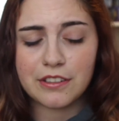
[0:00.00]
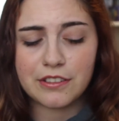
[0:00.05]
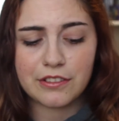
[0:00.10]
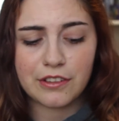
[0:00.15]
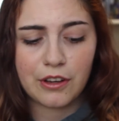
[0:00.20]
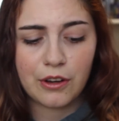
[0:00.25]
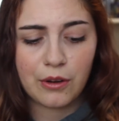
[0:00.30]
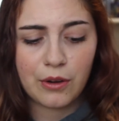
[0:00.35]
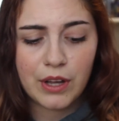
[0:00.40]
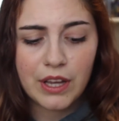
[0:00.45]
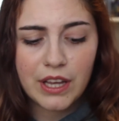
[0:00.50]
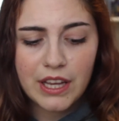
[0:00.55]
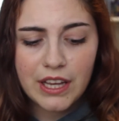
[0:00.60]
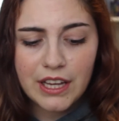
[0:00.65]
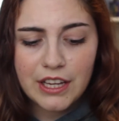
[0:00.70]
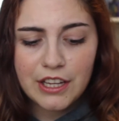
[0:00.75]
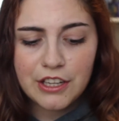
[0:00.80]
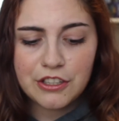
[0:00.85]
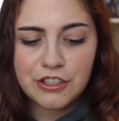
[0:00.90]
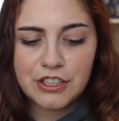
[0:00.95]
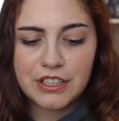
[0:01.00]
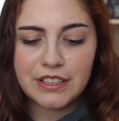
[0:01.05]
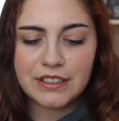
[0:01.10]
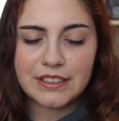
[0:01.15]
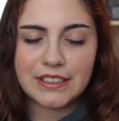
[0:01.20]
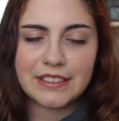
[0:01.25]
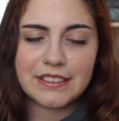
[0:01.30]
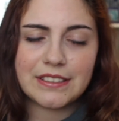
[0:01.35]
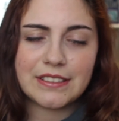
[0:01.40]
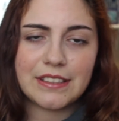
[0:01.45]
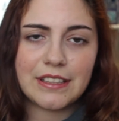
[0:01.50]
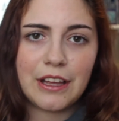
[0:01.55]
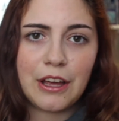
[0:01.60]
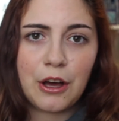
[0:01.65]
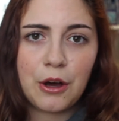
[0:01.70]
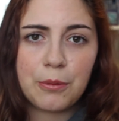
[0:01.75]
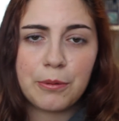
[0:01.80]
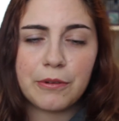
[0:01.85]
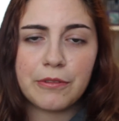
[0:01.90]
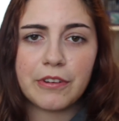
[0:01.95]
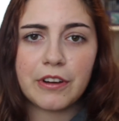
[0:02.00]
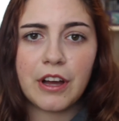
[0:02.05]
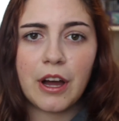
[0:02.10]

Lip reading: So she enlists the help of a